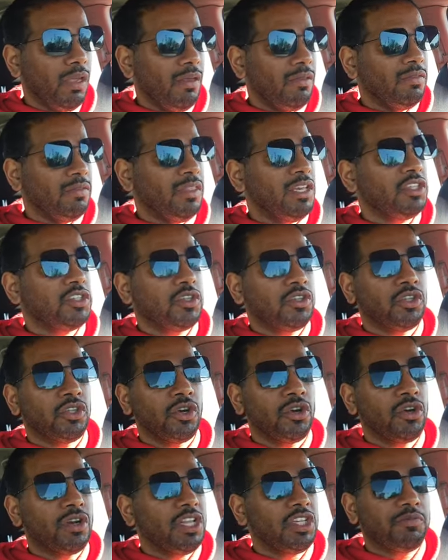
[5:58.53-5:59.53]
This
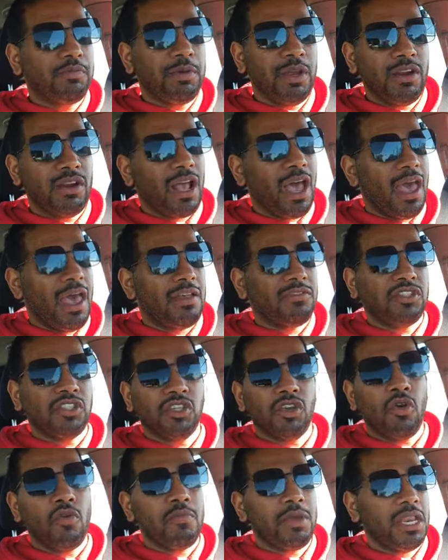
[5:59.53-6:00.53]
during this period, I had
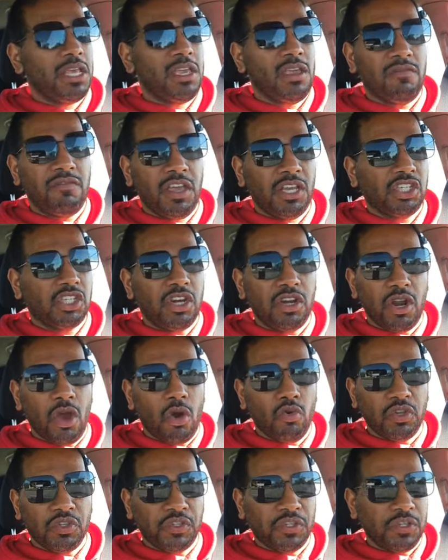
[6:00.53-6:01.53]
so many eviction
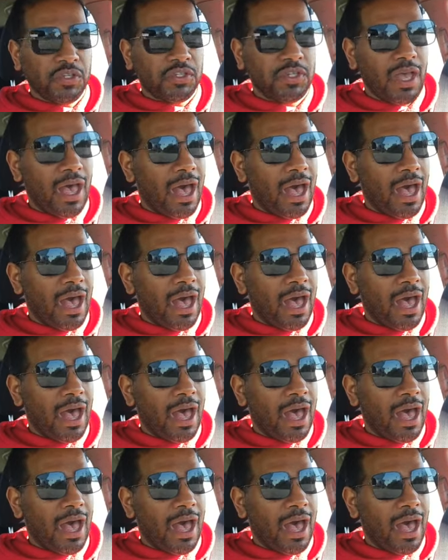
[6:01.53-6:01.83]
notices.